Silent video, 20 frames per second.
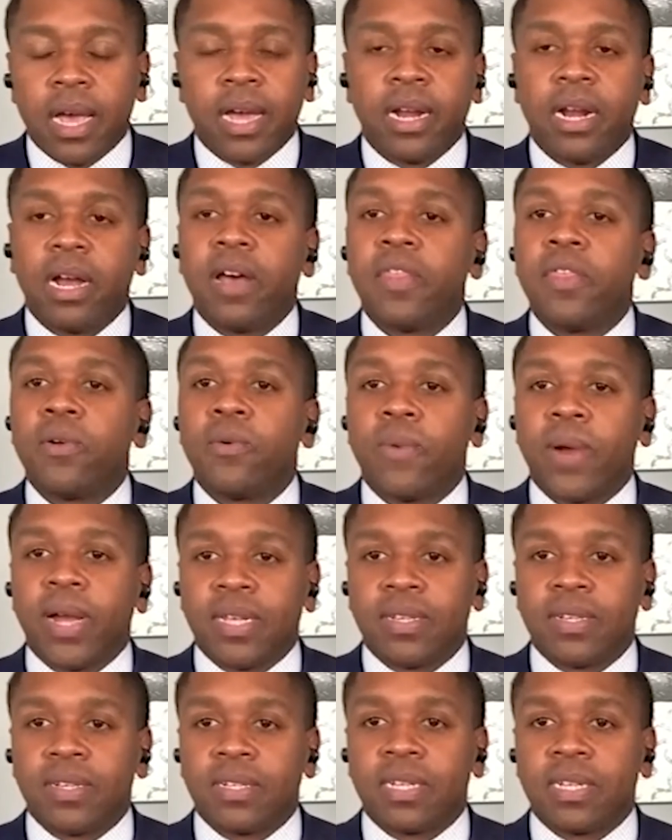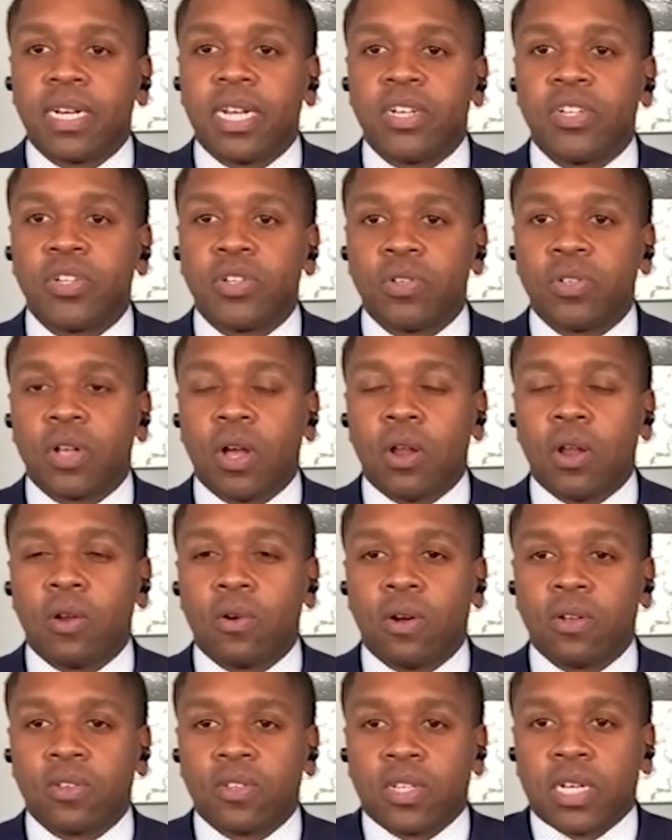and other races and issues all
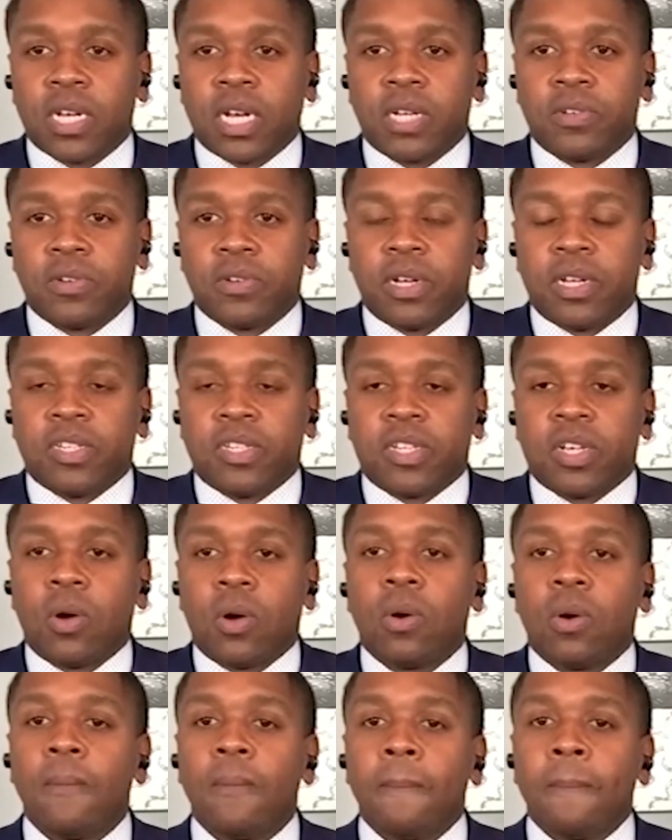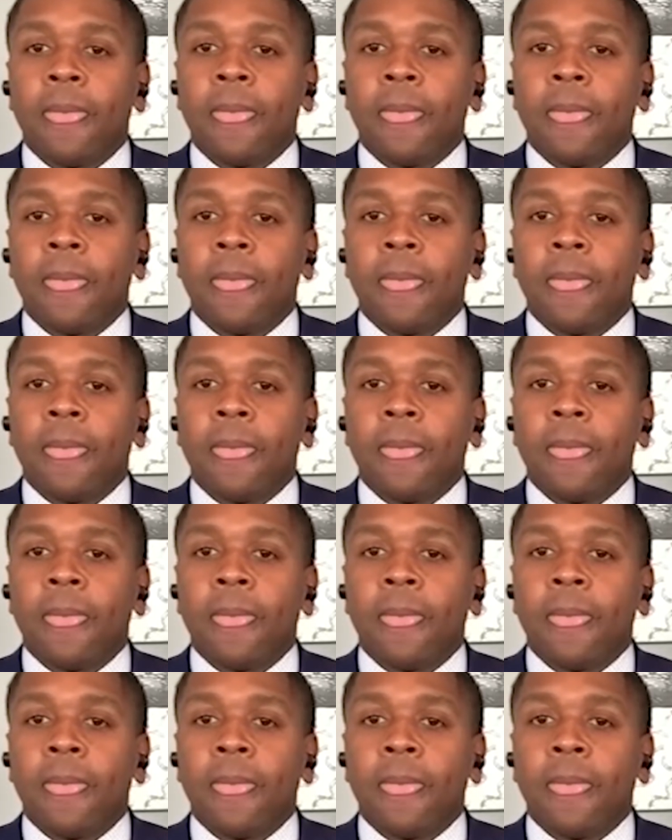across the country. And so